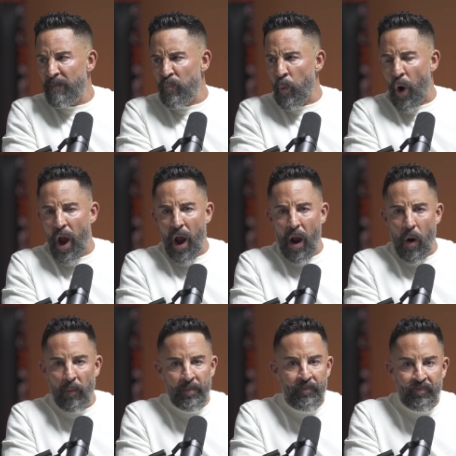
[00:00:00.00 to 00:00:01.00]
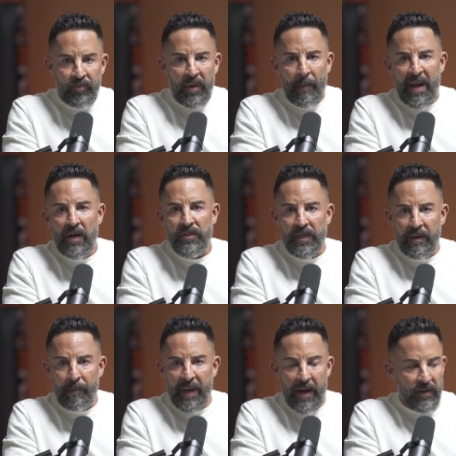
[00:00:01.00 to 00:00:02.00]
wow, pales in
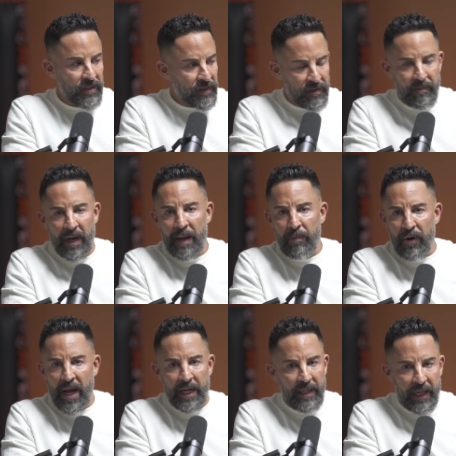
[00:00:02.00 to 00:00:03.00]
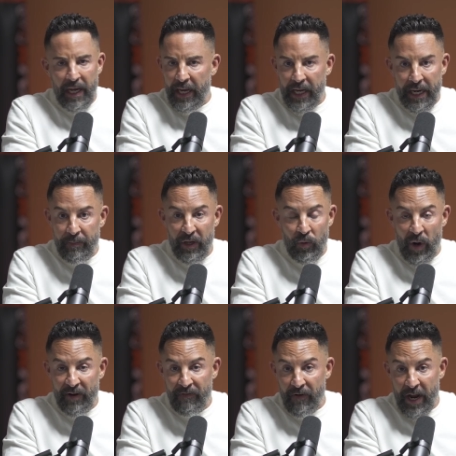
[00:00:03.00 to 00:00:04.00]
comparison to my branding. I gotta be
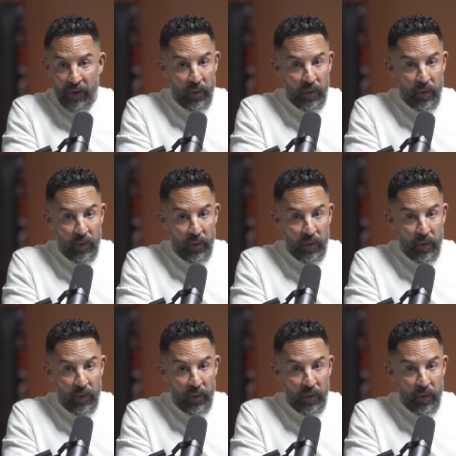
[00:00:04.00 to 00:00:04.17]
quite frank.